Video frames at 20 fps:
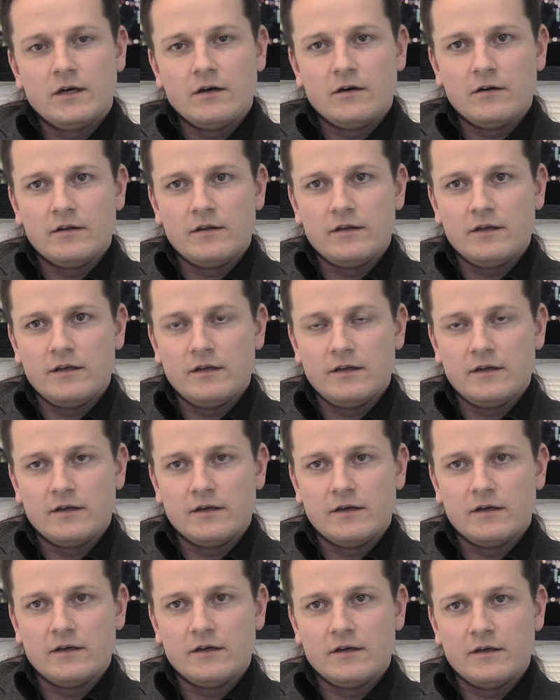on the
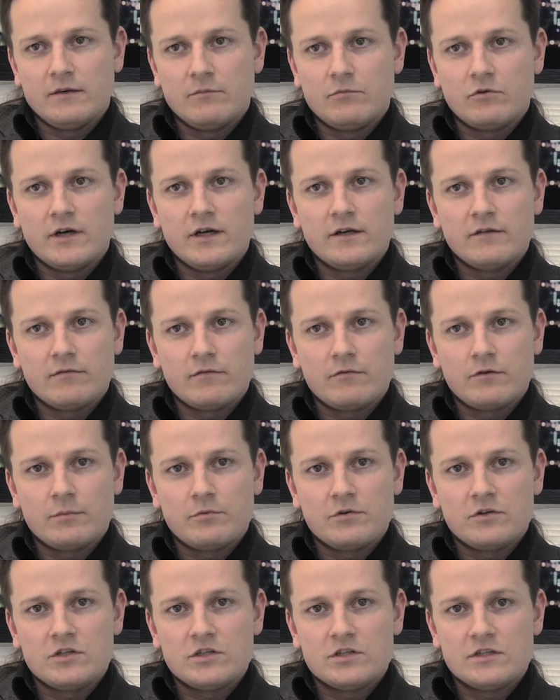uh, brand of the
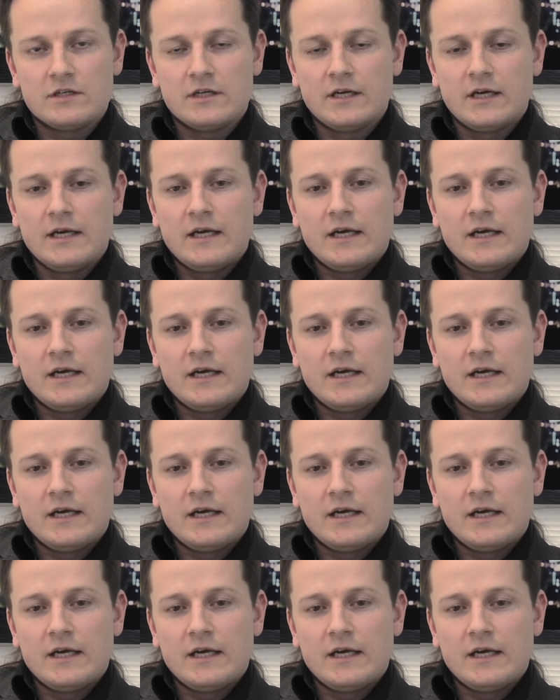repetition